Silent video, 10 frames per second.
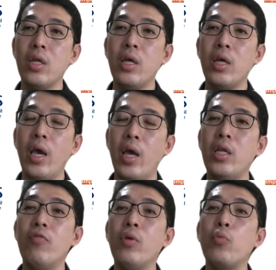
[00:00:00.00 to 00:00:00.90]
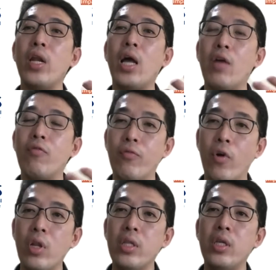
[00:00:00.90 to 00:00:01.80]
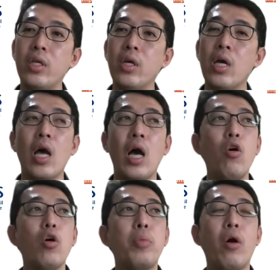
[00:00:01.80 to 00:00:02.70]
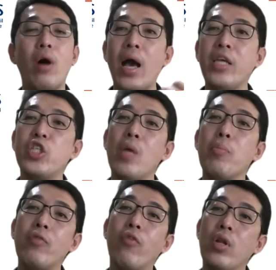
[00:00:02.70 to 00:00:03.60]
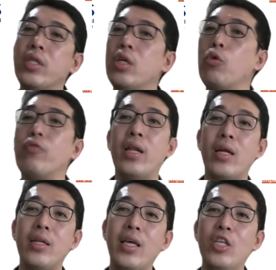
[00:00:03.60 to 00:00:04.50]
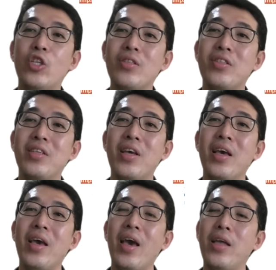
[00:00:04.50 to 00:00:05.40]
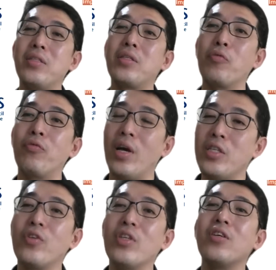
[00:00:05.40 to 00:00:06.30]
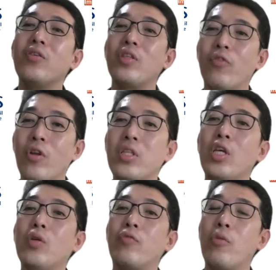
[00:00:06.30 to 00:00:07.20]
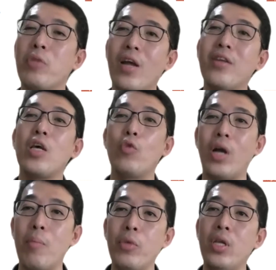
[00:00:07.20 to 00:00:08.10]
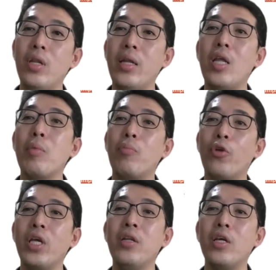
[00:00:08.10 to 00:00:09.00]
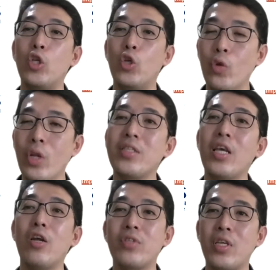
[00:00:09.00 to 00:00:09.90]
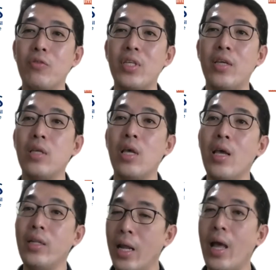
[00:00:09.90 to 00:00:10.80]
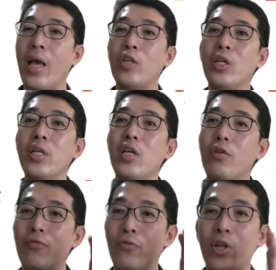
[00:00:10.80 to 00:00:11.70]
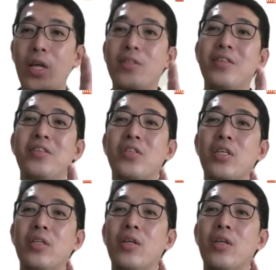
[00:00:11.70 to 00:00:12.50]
And even when I have a volunteer, how about I share my volunteer with another agency, and vice versa, the volunteer from the other side will come in and they might bring in a unique set of skill sets that I actually need for that season.